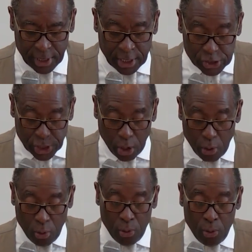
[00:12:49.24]

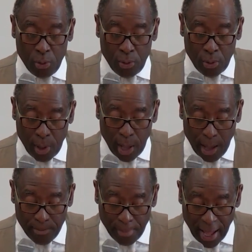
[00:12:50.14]
So a
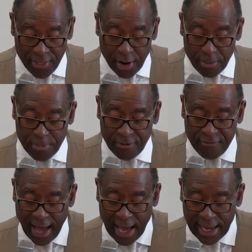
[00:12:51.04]
mother
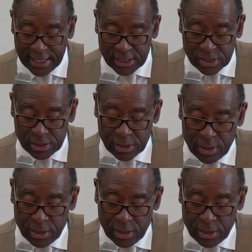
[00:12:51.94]
provides